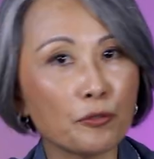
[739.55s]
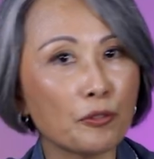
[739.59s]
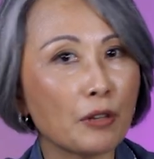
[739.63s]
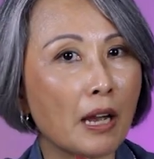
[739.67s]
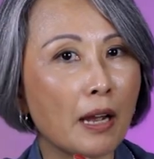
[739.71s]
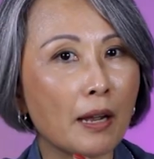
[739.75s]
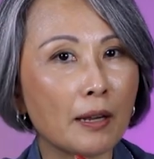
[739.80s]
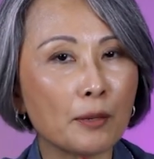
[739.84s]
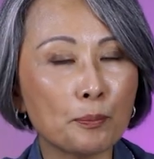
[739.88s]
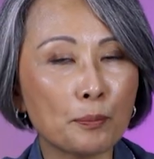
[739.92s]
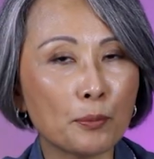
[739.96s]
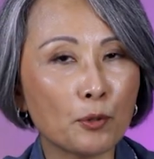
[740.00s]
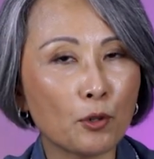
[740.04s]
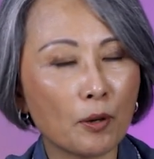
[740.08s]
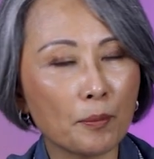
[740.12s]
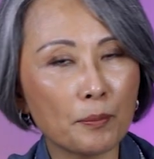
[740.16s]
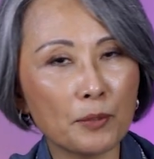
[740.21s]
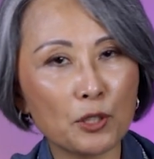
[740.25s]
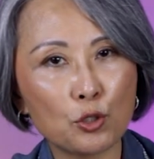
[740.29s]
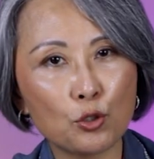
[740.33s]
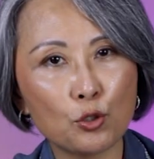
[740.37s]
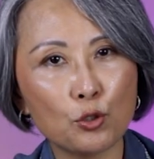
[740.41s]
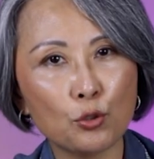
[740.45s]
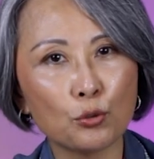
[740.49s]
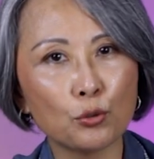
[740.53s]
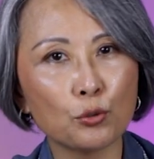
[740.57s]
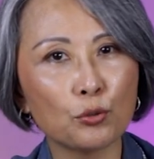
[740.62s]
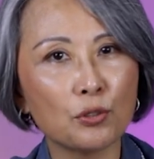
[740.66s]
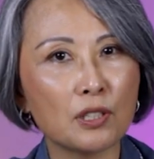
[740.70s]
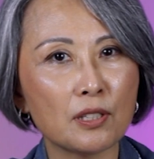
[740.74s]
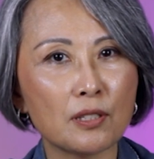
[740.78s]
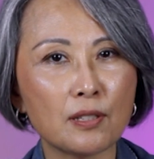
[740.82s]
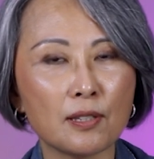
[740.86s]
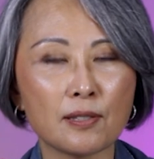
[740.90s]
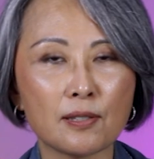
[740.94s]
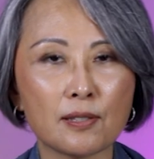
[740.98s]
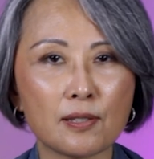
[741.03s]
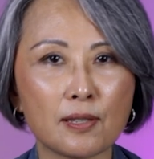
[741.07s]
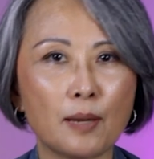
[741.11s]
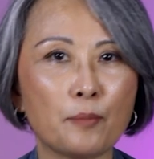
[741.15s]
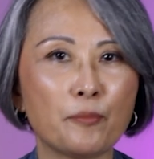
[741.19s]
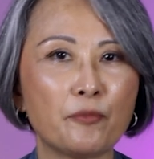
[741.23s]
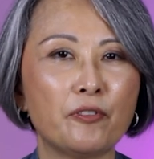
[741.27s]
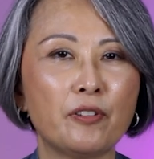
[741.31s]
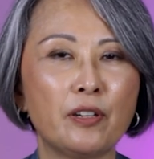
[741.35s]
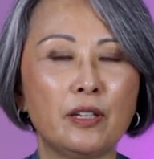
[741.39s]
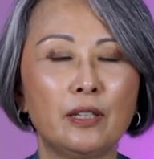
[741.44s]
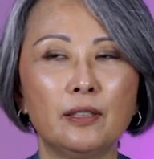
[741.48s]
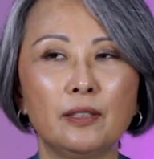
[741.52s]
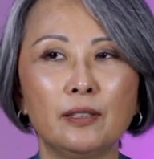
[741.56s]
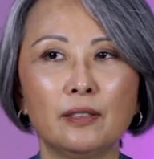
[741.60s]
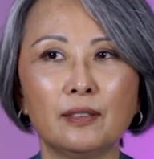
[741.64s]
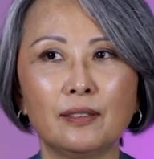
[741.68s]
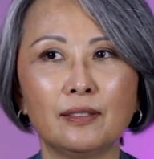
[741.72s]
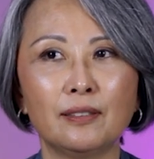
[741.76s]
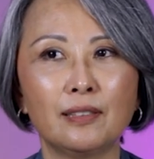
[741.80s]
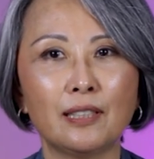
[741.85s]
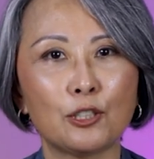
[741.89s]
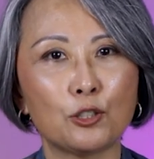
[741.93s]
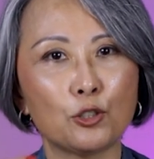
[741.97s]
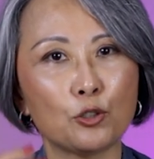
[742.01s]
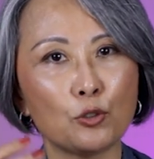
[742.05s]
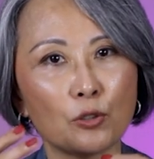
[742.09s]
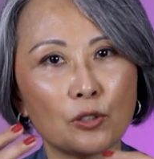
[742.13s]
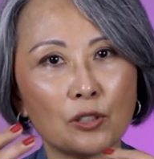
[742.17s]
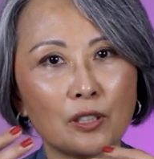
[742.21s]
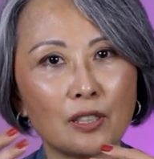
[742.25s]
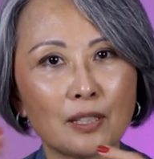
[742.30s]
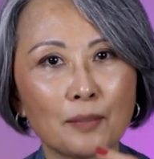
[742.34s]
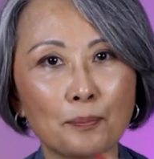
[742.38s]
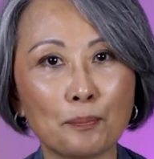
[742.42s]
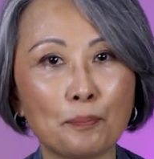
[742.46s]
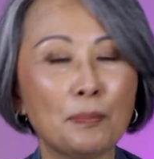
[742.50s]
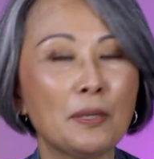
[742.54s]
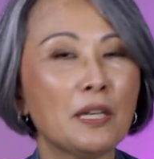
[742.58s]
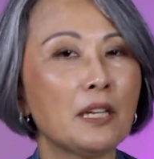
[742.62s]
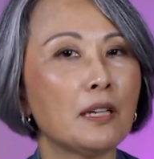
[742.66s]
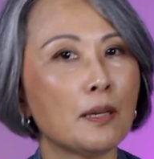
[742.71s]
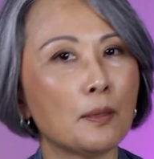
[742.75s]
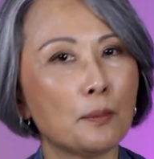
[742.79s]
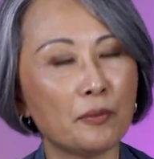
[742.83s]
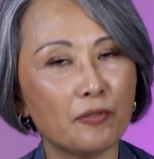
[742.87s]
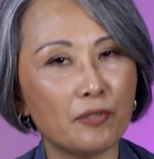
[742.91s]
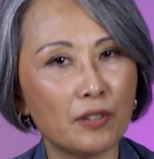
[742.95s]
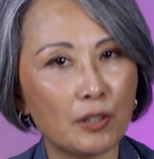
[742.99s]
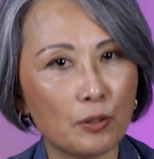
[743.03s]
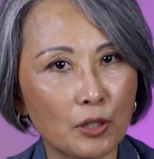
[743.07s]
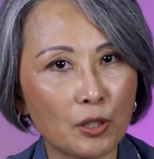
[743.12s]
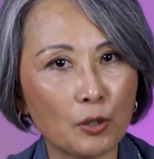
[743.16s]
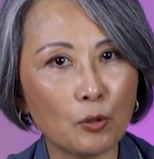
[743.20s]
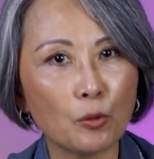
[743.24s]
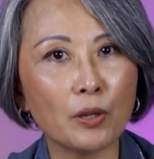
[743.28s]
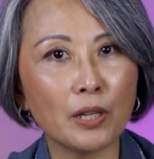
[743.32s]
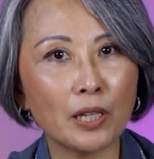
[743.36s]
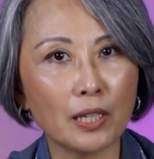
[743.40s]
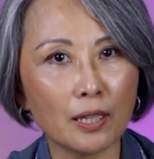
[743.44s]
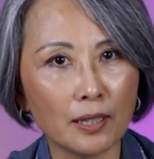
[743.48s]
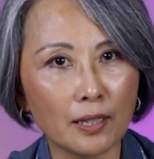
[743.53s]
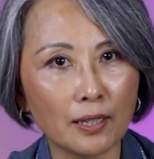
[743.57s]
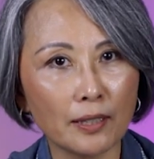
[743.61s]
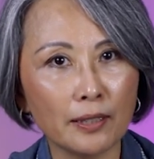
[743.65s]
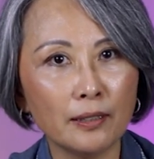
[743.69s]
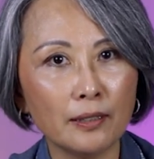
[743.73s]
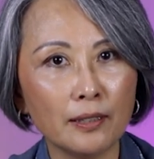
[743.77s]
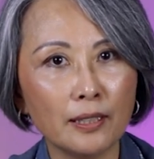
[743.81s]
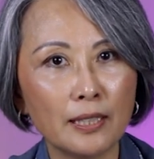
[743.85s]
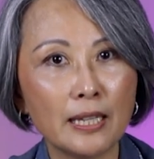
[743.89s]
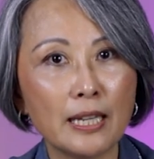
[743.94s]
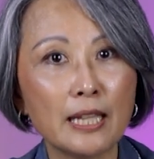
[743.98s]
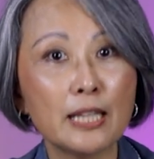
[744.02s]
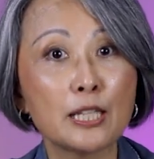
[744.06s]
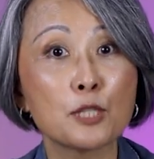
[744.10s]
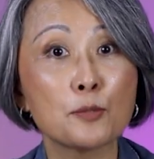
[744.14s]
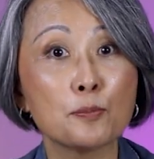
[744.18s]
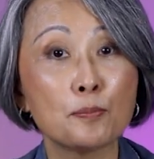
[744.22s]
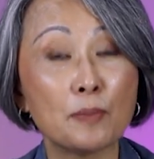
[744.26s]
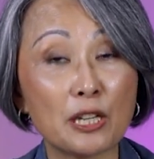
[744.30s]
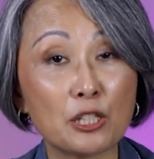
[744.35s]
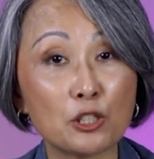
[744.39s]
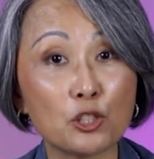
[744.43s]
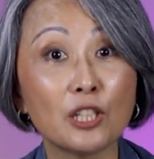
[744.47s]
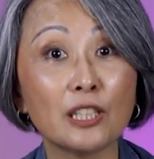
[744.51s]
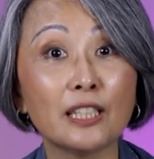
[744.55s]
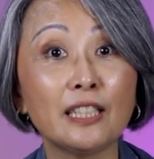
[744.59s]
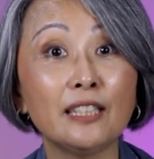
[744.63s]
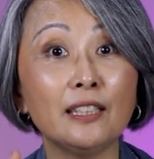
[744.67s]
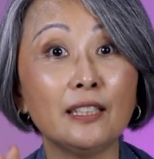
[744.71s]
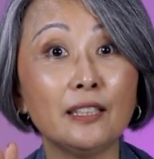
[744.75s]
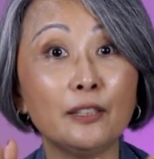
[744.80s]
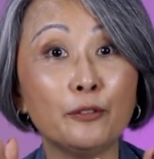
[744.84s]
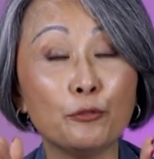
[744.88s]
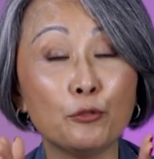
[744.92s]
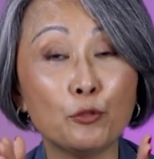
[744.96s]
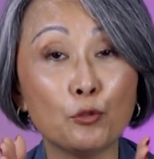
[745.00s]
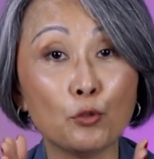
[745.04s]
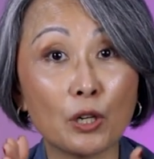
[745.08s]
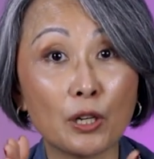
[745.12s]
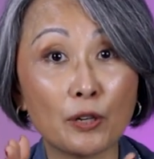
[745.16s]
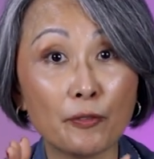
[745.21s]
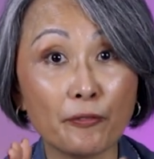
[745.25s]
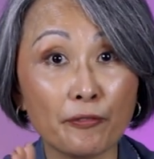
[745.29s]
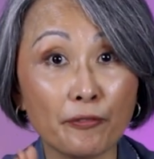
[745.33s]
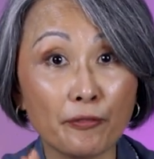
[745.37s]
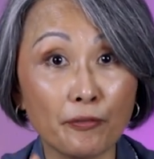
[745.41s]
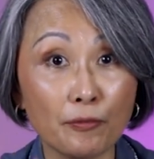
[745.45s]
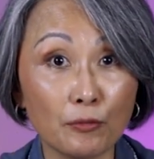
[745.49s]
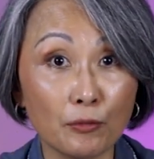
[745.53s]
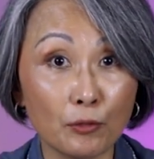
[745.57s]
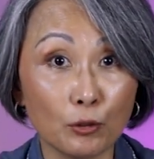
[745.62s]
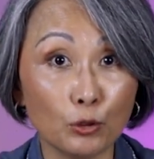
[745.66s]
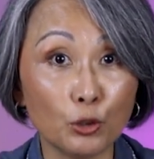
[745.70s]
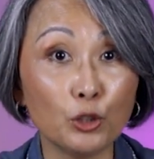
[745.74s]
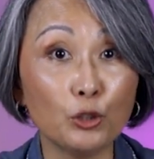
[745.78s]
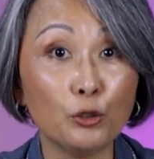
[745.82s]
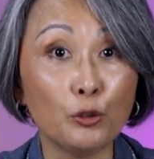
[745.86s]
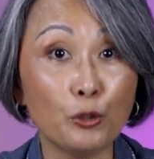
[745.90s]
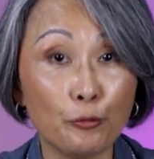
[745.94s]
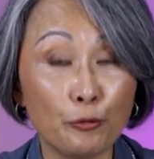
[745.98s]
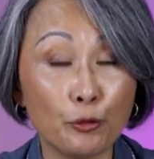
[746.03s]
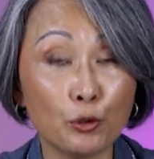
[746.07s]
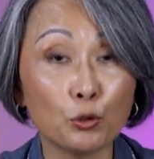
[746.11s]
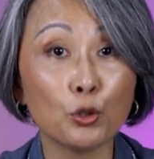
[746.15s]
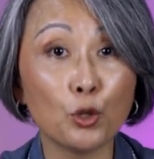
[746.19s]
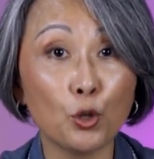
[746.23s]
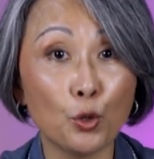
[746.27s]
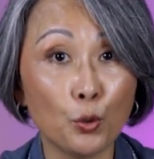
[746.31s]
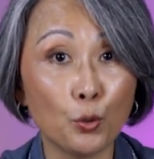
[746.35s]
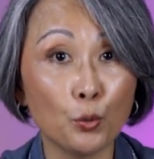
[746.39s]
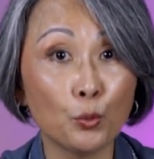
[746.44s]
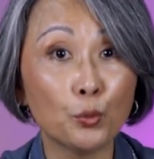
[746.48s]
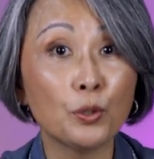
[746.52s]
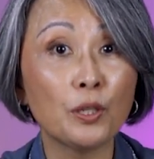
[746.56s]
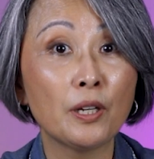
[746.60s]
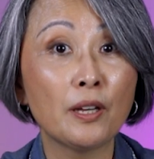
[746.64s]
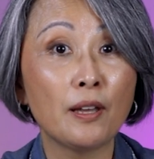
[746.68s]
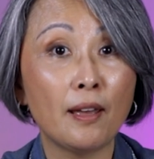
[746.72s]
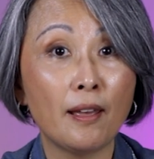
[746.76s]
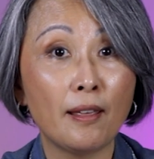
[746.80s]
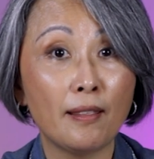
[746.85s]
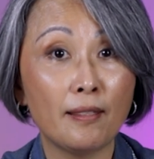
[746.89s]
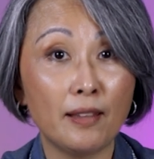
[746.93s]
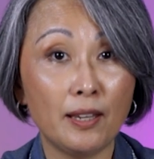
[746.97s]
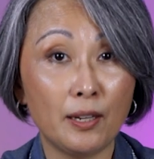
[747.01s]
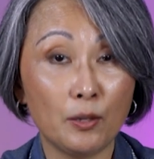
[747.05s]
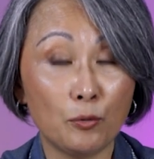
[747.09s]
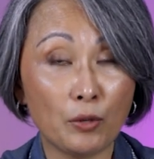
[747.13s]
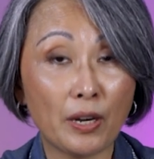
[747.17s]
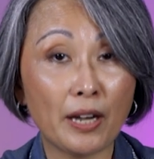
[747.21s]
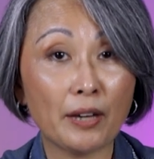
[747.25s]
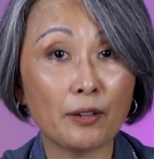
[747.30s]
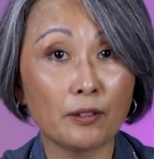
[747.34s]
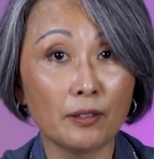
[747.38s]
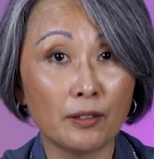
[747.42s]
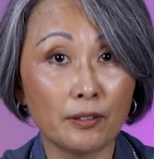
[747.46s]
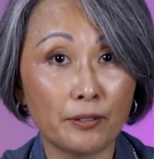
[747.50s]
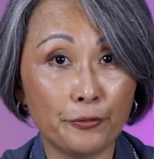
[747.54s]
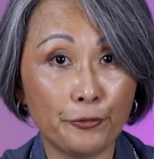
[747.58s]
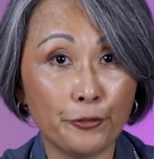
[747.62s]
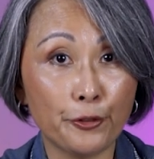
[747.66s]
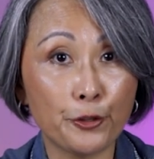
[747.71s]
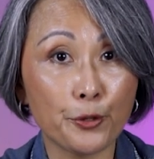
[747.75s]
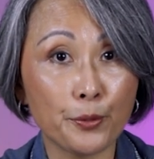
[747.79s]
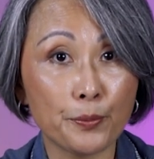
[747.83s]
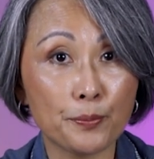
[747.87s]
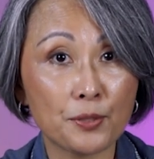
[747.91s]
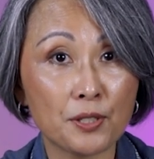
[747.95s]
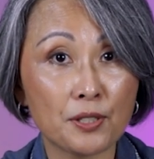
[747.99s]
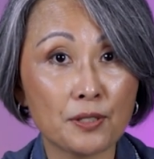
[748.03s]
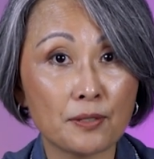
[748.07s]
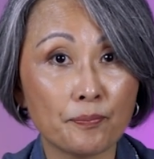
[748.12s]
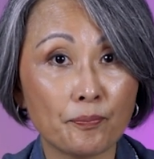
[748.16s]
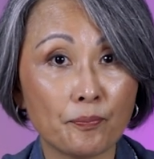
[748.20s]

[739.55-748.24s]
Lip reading: I promise you this is something that you're gonna pick up very quickly, especially if you know the irregular verbs.